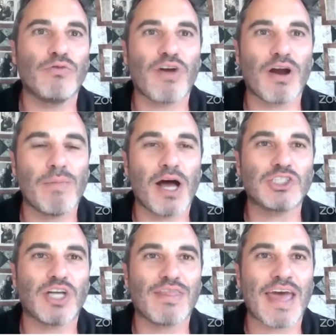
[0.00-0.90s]
you very
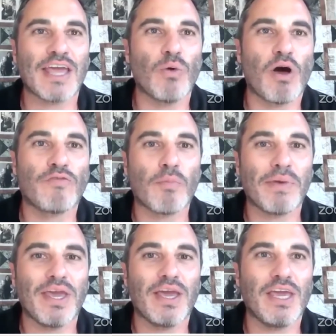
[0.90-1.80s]
much, and thank you all for
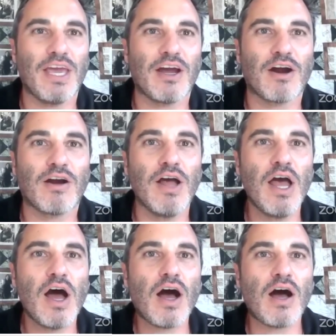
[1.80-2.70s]
being here.
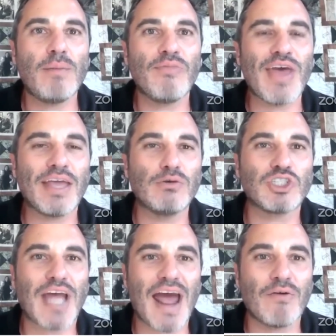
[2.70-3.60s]
Um, thank you,
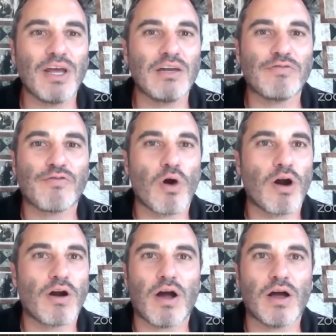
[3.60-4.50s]
Sharon,
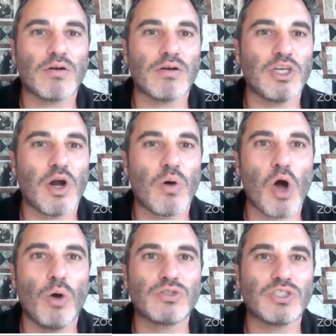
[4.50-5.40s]
for uh, you know
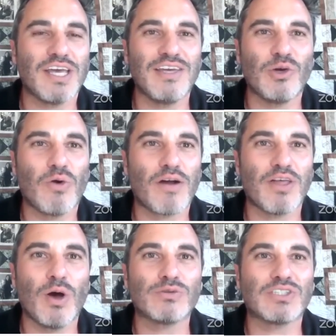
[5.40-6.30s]
hosting. You are the